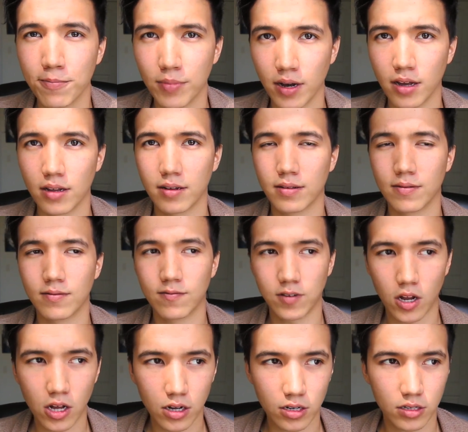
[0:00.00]
but
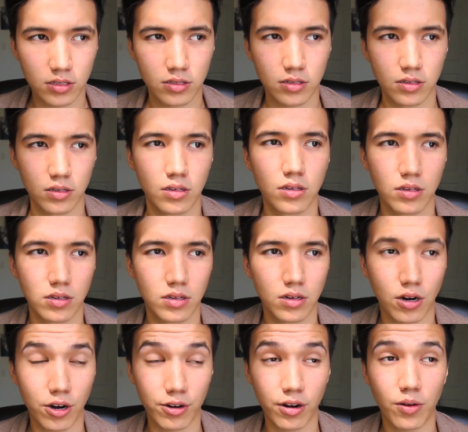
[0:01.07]
vlogs
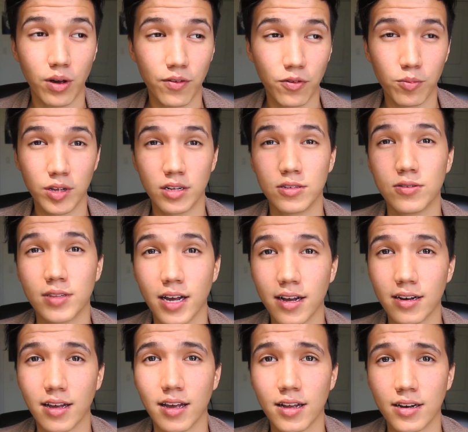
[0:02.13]
are a great way for me to do
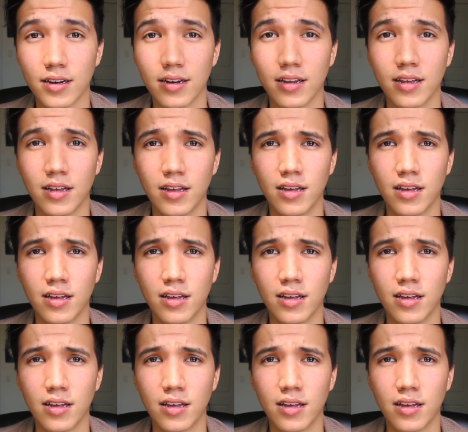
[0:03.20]
that, and